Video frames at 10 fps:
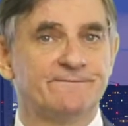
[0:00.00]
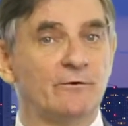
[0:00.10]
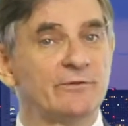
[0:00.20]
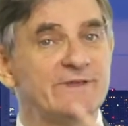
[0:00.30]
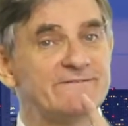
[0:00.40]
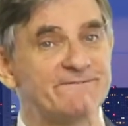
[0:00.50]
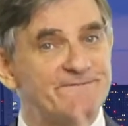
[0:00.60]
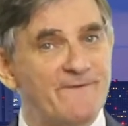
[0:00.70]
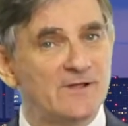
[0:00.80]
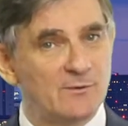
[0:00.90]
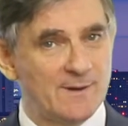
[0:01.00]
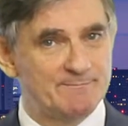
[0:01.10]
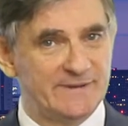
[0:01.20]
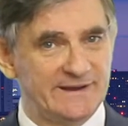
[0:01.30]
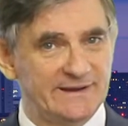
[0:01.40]
for the
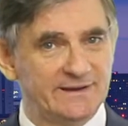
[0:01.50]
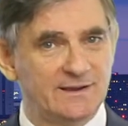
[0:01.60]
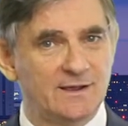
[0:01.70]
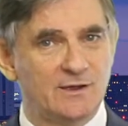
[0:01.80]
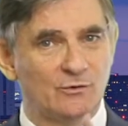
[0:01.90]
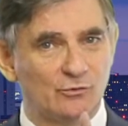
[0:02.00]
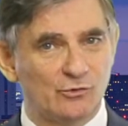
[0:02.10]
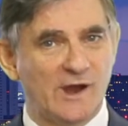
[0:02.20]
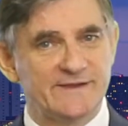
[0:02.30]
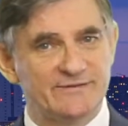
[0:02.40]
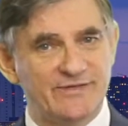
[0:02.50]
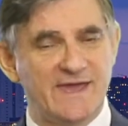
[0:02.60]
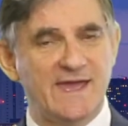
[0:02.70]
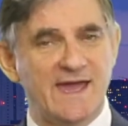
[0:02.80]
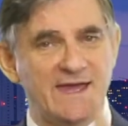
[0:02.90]
follow-up meeting right
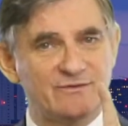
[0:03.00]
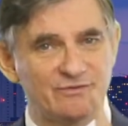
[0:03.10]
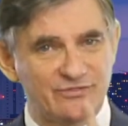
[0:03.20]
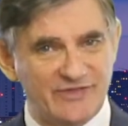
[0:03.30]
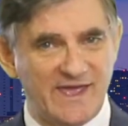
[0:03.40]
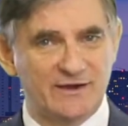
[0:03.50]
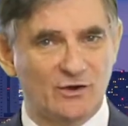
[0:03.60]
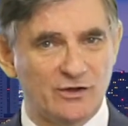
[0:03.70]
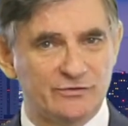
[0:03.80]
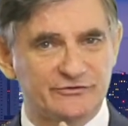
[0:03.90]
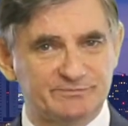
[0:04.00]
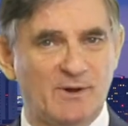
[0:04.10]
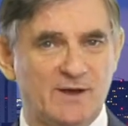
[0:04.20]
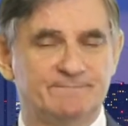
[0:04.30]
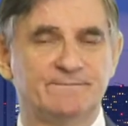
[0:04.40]
there and then on the
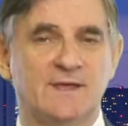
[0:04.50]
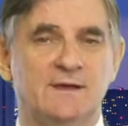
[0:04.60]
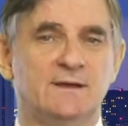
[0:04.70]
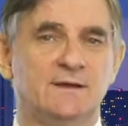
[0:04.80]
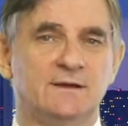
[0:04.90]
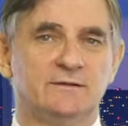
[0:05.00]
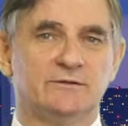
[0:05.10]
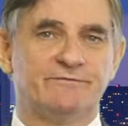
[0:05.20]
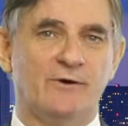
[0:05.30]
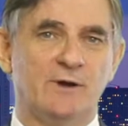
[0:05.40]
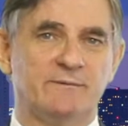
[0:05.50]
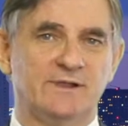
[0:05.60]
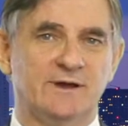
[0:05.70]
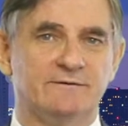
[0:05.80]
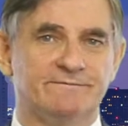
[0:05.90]
spot. The
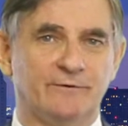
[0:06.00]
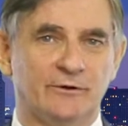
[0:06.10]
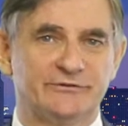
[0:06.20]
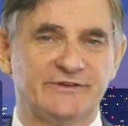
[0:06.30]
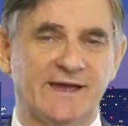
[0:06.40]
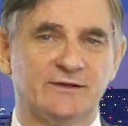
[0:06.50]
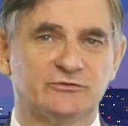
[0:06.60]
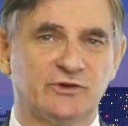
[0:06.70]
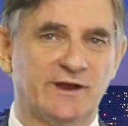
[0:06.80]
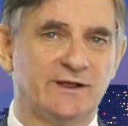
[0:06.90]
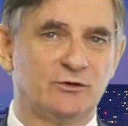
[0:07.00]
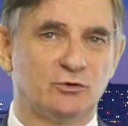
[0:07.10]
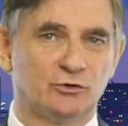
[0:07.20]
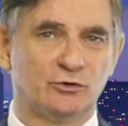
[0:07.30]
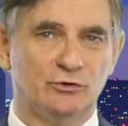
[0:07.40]
formula for sales
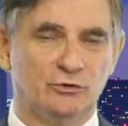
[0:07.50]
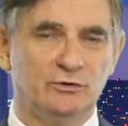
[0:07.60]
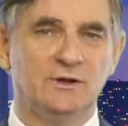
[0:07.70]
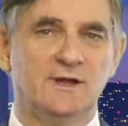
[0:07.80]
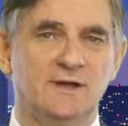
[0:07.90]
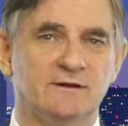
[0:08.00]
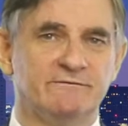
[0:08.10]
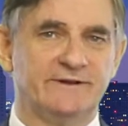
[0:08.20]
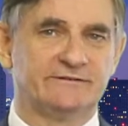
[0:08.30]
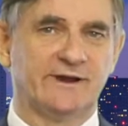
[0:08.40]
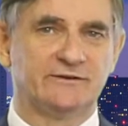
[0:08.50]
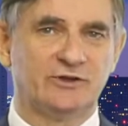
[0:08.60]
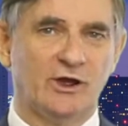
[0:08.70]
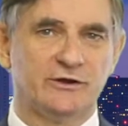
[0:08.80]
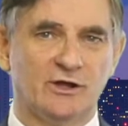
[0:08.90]
training guru, Victor
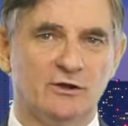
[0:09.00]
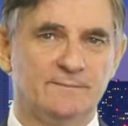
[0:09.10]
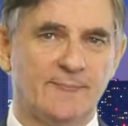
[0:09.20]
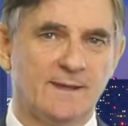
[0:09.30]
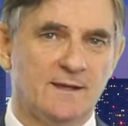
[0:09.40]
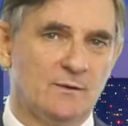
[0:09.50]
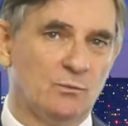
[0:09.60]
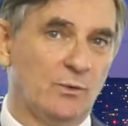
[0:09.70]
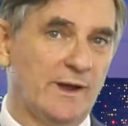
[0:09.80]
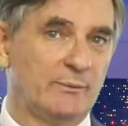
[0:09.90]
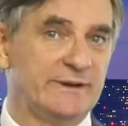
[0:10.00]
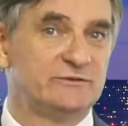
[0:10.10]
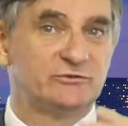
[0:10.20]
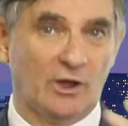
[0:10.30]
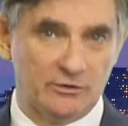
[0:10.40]
Antonio, where we
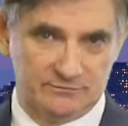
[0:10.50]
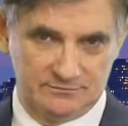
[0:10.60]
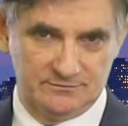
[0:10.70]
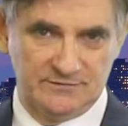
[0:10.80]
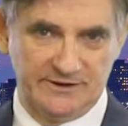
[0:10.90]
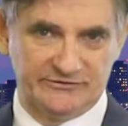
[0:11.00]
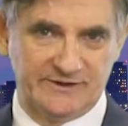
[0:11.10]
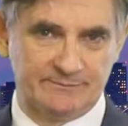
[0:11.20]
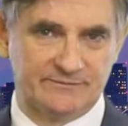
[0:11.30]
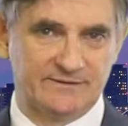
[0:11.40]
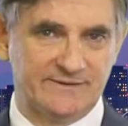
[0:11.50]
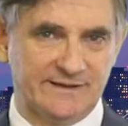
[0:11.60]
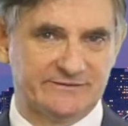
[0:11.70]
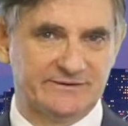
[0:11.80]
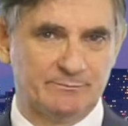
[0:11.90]
don't accept
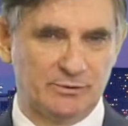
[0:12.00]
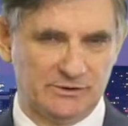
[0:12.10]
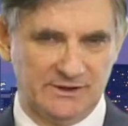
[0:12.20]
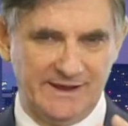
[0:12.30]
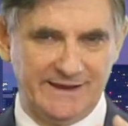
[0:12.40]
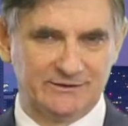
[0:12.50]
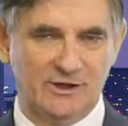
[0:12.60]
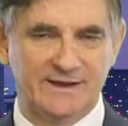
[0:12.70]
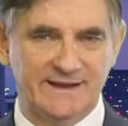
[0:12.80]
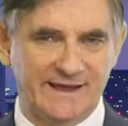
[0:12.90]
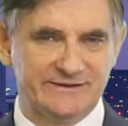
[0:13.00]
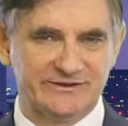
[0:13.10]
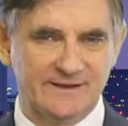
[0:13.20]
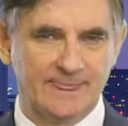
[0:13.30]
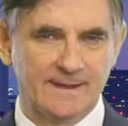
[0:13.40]
that simple headline
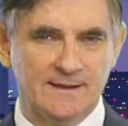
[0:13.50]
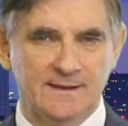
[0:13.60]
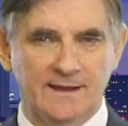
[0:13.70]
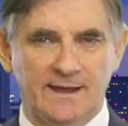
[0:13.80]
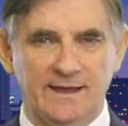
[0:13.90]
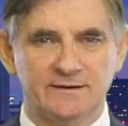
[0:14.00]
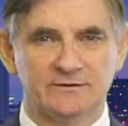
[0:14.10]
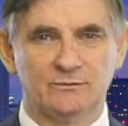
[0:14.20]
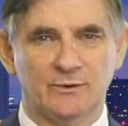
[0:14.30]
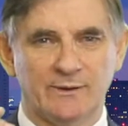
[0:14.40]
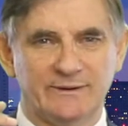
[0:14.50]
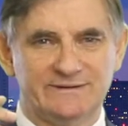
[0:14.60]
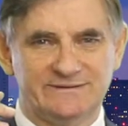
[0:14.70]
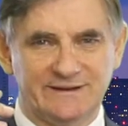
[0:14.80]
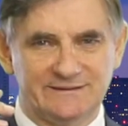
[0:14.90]
answer and where we
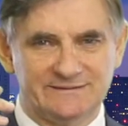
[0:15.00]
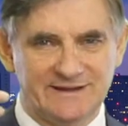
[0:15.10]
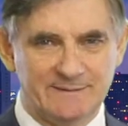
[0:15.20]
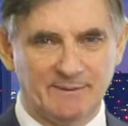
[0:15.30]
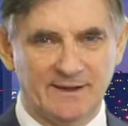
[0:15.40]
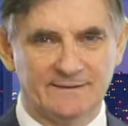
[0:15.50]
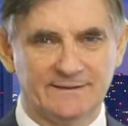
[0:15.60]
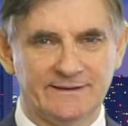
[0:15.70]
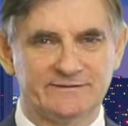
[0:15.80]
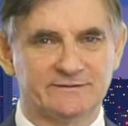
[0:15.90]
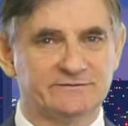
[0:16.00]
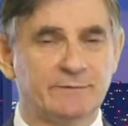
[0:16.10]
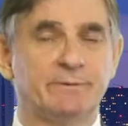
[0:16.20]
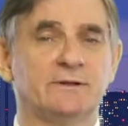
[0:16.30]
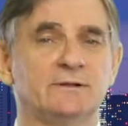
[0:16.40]
dig deeper, is a
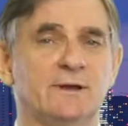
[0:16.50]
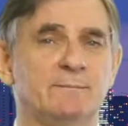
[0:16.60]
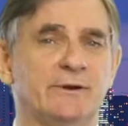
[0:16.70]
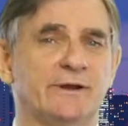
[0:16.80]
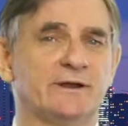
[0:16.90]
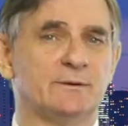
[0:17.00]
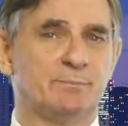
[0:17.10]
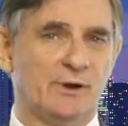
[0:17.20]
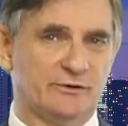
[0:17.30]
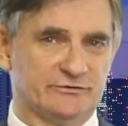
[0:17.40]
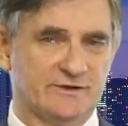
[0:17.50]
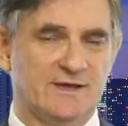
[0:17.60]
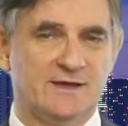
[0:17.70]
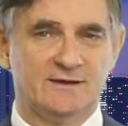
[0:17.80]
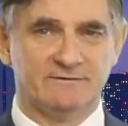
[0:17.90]
typical American approach.
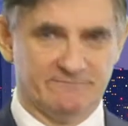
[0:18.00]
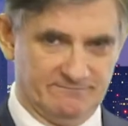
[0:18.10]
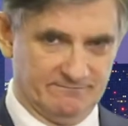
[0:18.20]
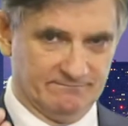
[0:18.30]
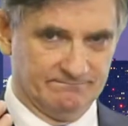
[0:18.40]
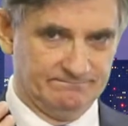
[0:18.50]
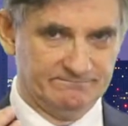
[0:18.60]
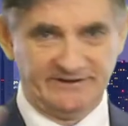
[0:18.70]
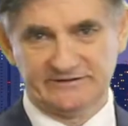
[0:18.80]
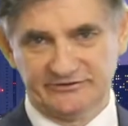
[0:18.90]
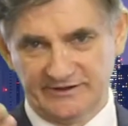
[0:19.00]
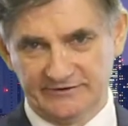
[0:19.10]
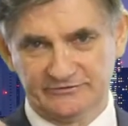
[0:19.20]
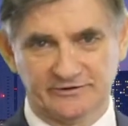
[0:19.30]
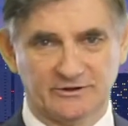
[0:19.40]
Victor
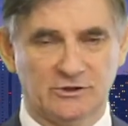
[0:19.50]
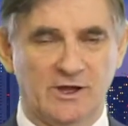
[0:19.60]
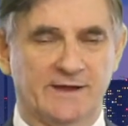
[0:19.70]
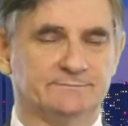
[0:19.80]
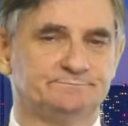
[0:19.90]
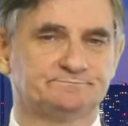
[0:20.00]
says to the client,